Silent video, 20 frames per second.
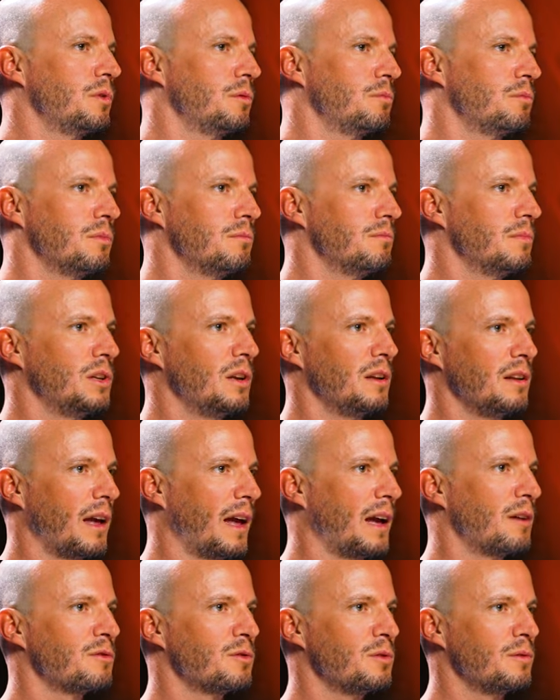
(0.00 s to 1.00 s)
we, we didn't
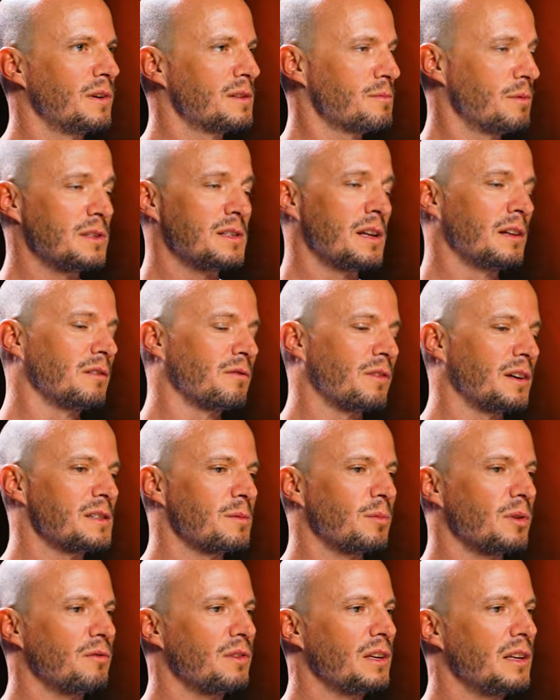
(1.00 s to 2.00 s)
have to invest. We still
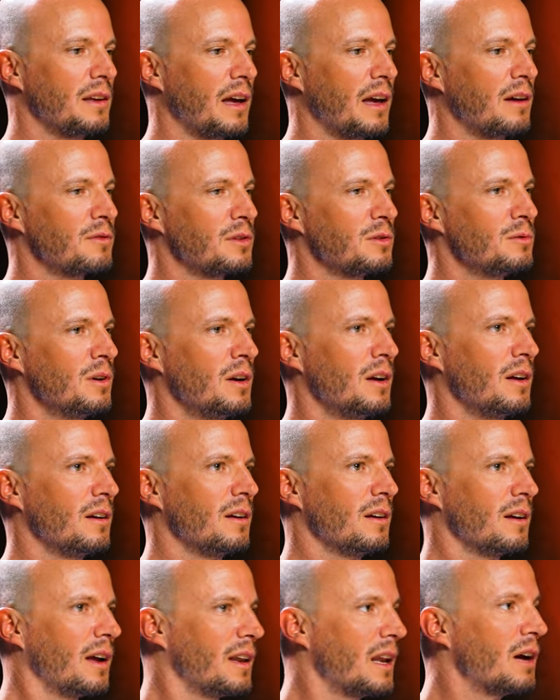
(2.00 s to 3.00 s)
invested, but we didn't have to.
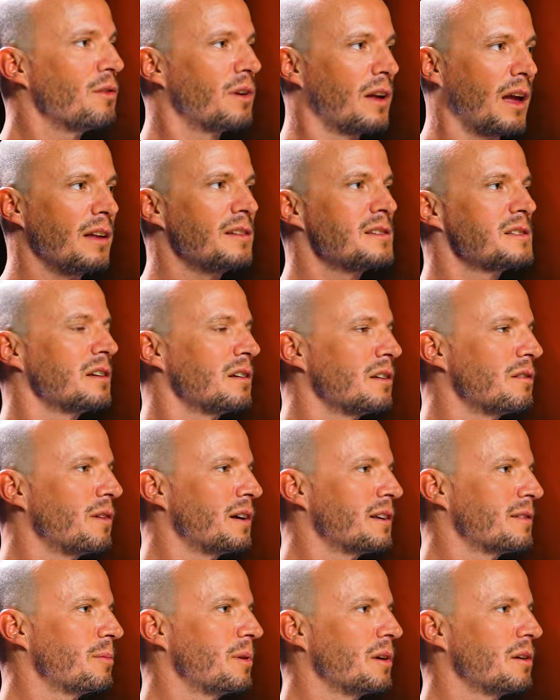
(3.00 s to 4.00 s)
And now we can still
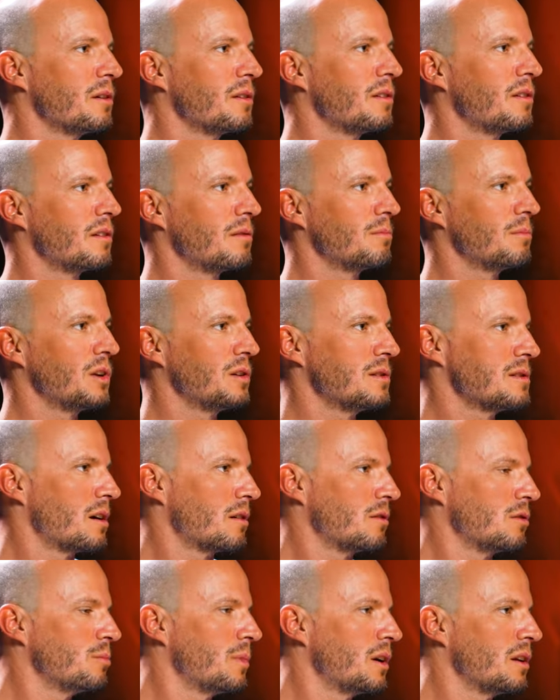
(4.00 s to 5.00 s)
invest because you know, it's
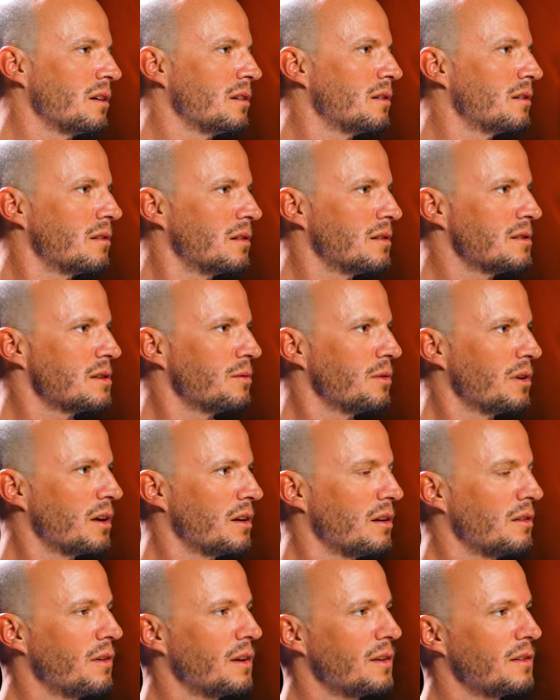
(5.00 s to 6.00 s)
our own money, and, and so we
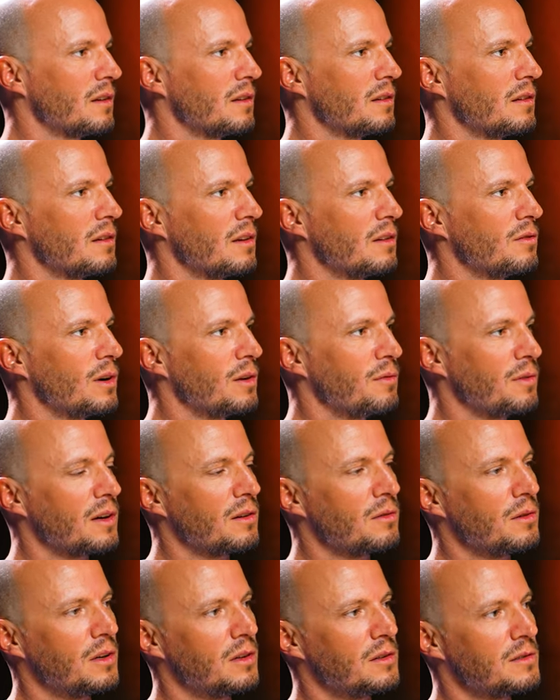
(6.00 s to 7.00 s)
can invest and, and really
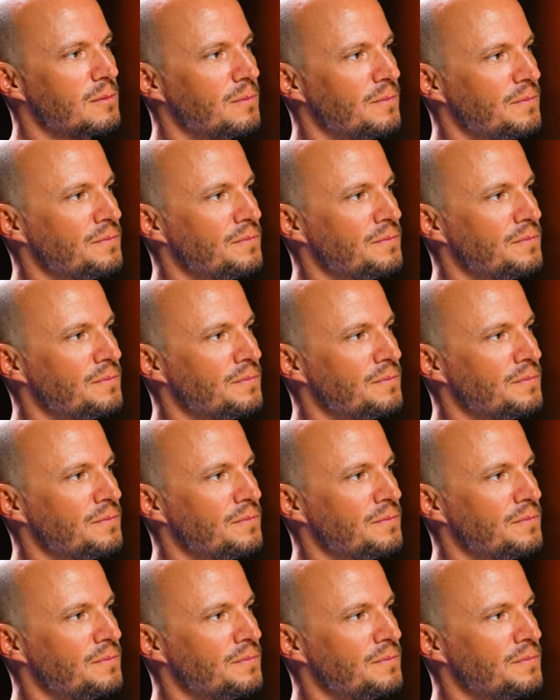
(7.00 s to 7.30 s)
find good deals.